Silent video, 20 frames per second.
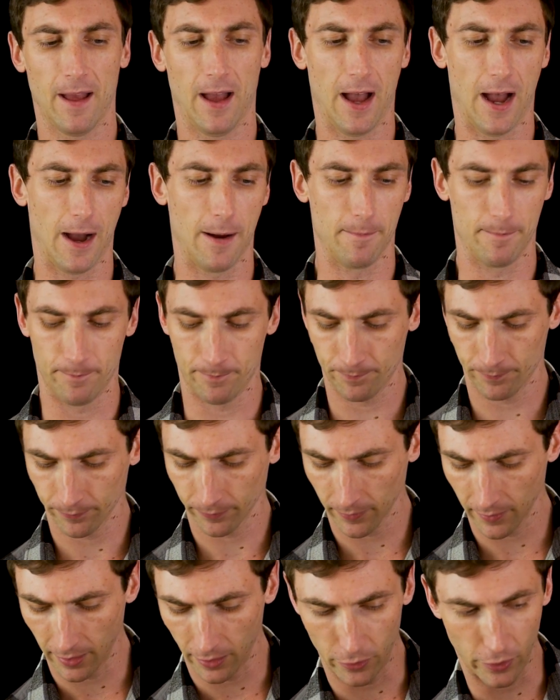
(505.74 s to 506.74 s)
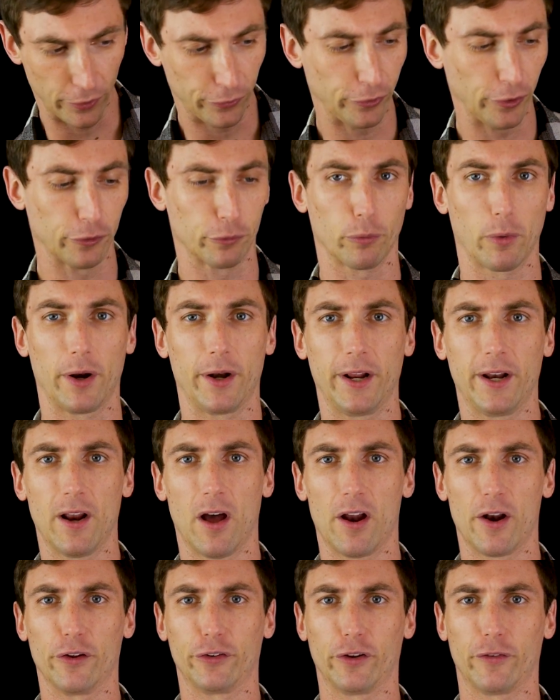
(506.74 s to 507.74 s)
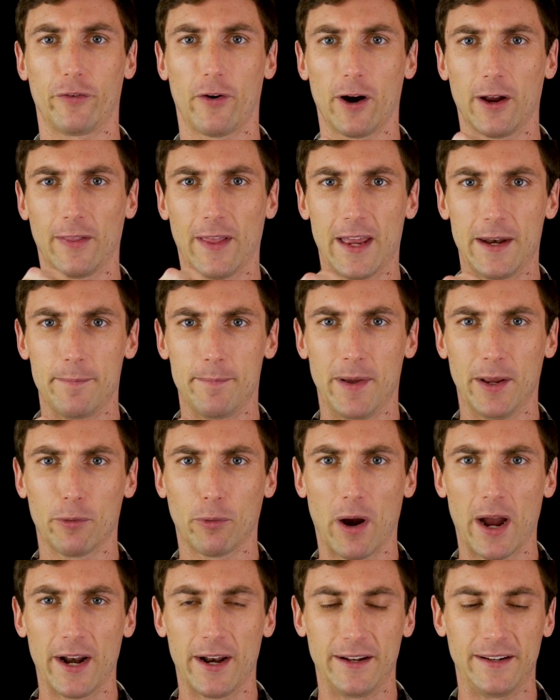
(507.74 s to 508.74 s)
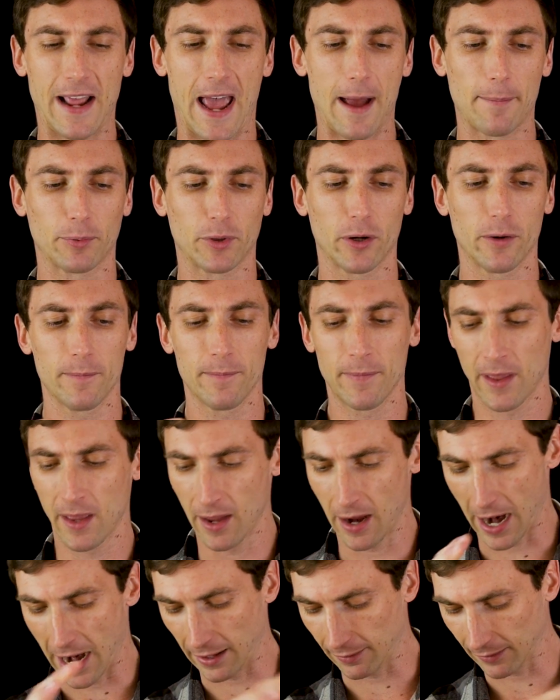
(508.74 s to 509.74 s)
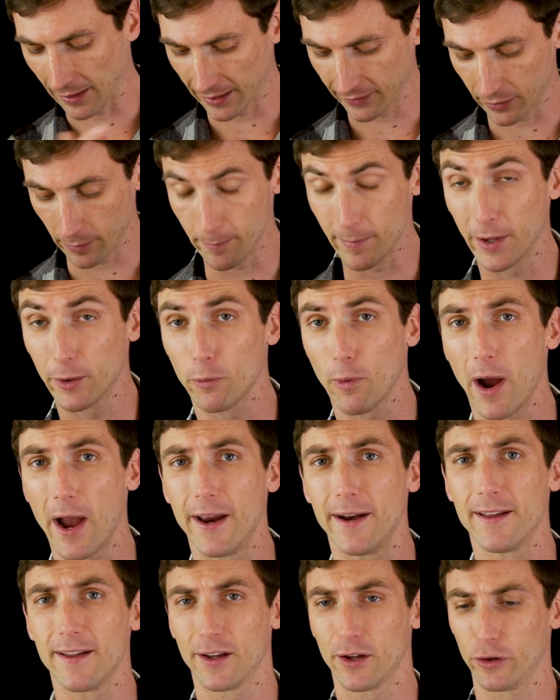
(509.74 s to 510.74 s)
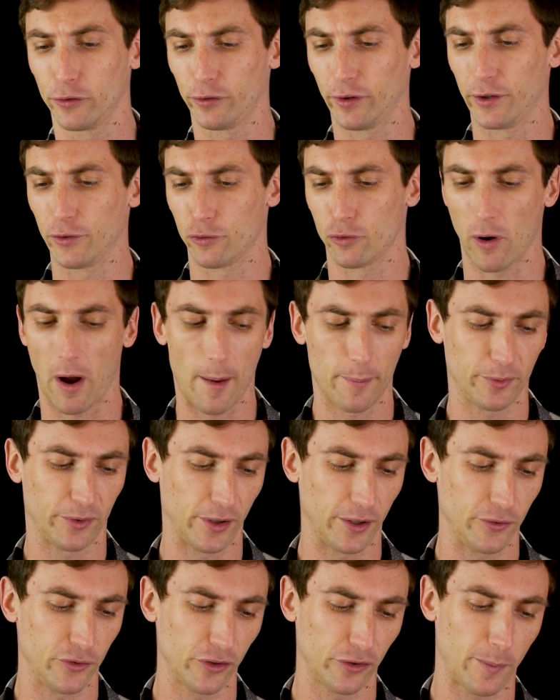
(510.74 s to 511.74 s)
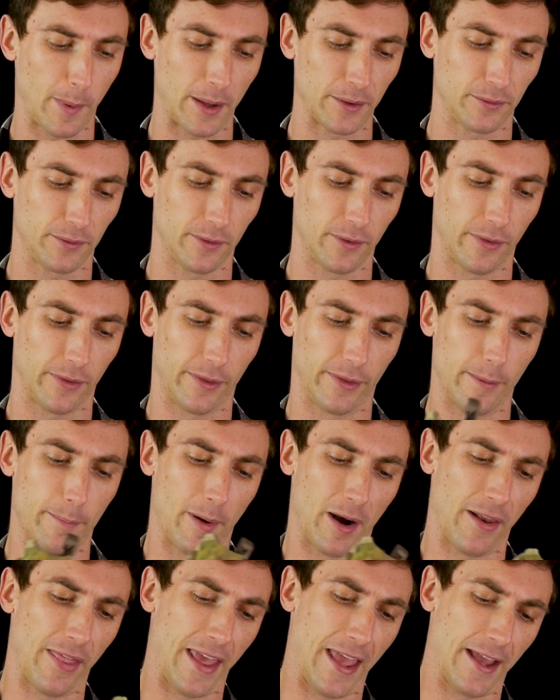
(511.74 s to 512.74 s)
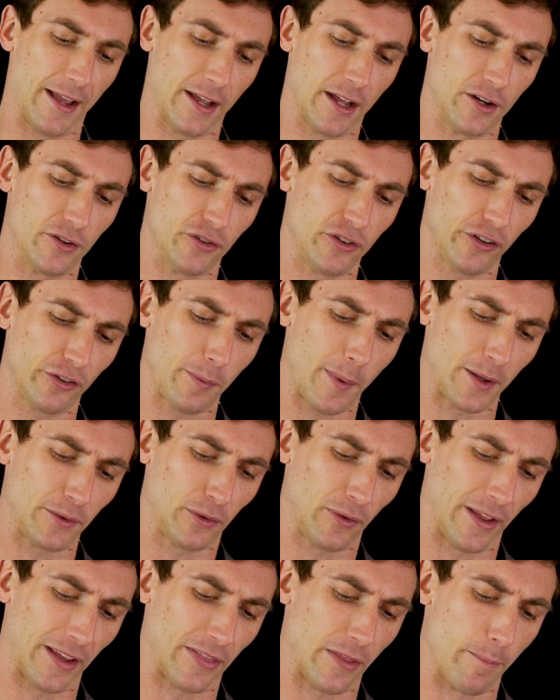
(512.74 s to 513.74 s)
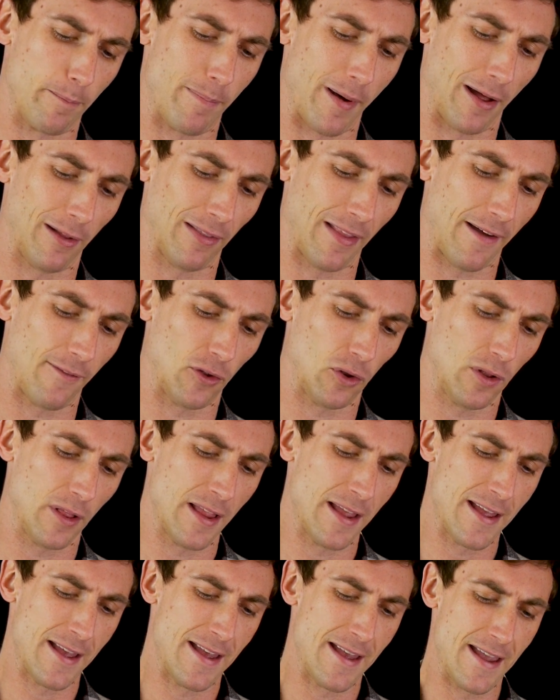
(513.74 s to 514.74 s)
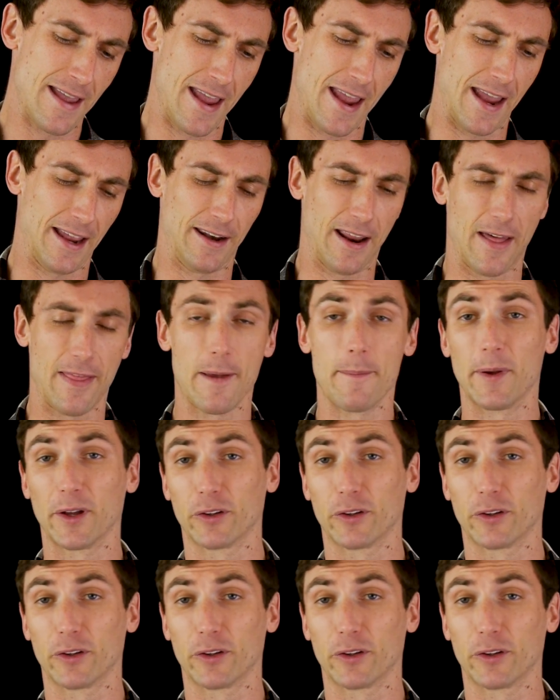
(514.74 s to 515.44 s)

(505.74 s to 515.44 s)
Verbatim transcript: Um, this is running on a Safariland mid-ride adapter. I like the mid-ride because it drops it just about the butt of the handgun, just about to like the belt level, and uh, that